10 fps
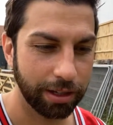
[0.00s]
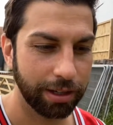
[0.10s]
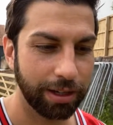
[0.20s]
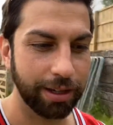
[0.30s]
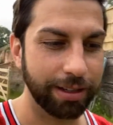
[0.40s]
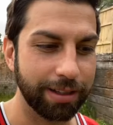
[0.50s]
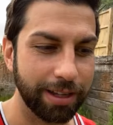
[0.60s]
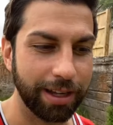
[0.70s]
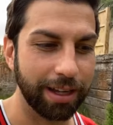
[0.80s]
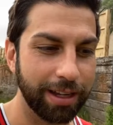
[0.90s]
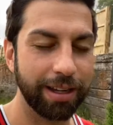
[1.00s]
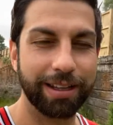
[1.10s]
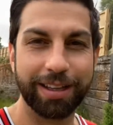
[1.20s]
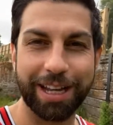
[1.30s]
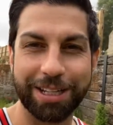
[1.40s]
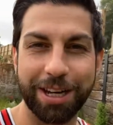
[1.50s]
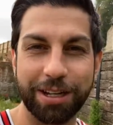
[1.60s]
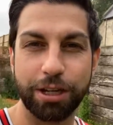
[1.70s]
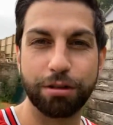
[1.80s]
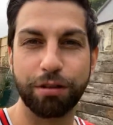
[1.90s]
and that turned
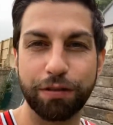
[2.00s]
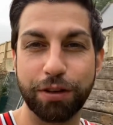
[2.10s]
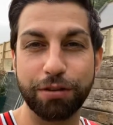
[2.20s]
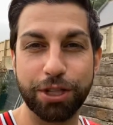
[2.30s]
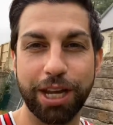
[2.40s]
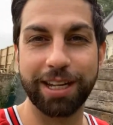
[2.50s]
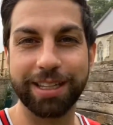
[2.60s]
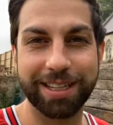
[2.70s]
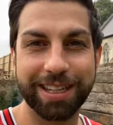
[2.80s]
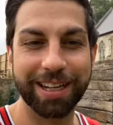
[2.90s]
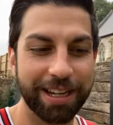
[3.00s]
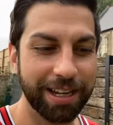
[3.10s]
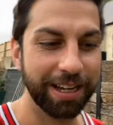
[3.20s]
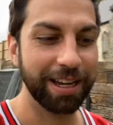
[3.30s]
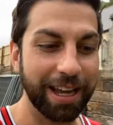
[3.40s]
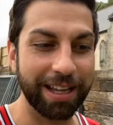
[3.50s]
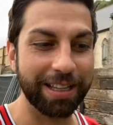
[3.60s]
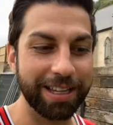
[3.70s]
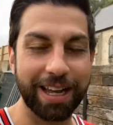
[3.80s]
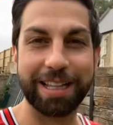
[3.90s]
into a few gins
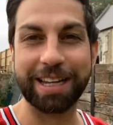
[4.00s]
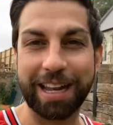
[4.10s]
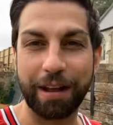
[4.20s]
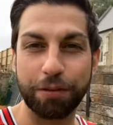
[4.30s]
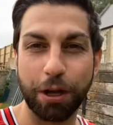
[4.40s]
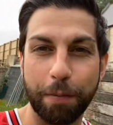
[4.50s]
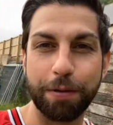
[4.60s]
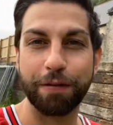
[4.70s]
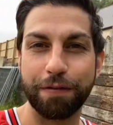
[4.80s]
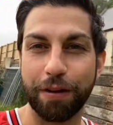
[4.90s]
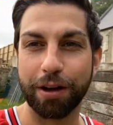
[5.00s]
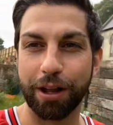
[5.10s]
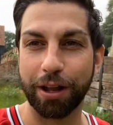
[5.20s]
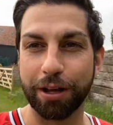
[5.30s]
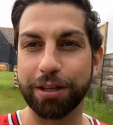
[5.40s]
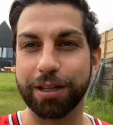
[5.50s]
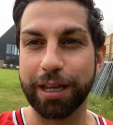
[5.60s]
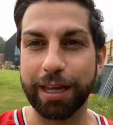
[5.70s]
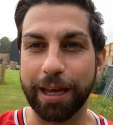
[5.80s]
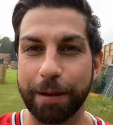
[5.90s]
and didn't have time to finalise
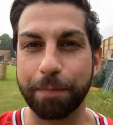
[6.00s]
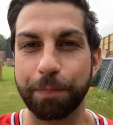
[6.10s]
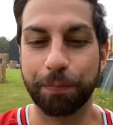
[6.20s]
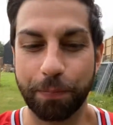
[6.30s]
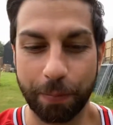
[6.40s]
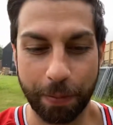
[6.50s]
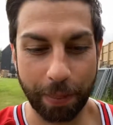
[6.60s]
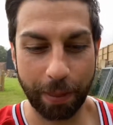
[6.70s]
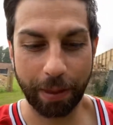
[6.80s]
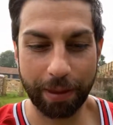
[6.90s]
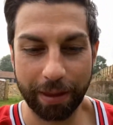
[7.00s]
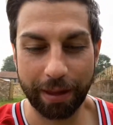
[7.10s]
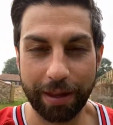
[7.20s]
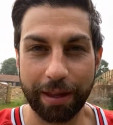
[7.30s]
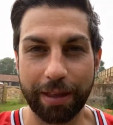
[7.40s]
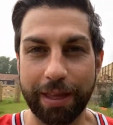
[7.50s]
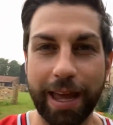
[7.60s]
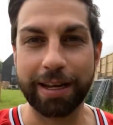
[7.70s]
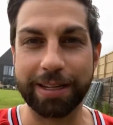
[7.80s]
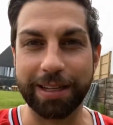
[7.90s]
the
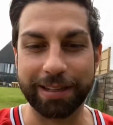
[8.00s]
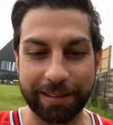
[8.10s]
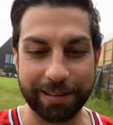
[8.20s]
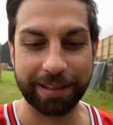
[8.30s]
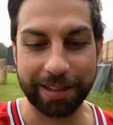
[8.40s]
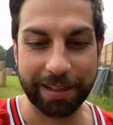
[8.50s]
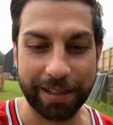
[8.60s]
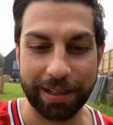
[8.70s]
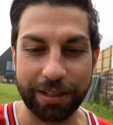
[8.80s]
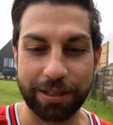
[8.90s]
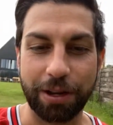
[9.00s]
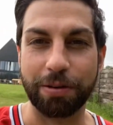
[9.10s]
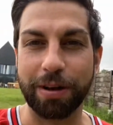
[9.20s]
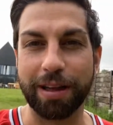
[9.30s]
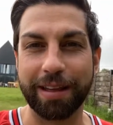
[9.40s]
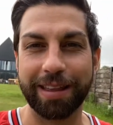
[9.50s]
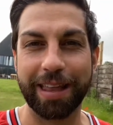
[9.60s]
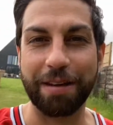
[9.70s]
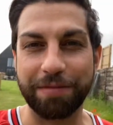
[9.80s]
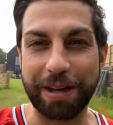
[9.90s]
editing. So
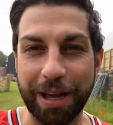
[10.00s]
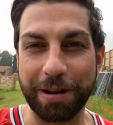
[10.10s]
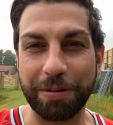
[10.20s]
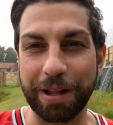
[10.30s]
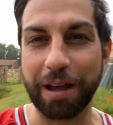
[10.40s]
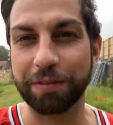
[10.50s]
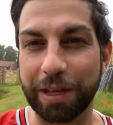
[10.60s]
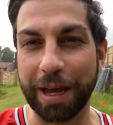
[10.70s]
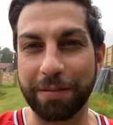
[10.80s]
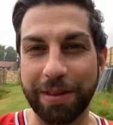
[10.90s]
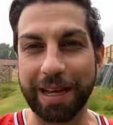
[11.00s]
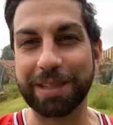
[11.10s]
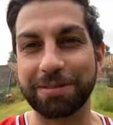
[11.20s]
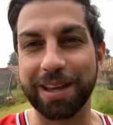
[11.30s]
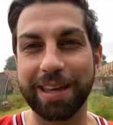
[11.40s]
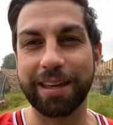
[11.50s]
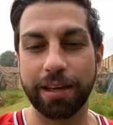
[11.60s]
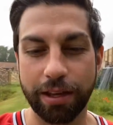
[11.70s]
that video will have to come next week.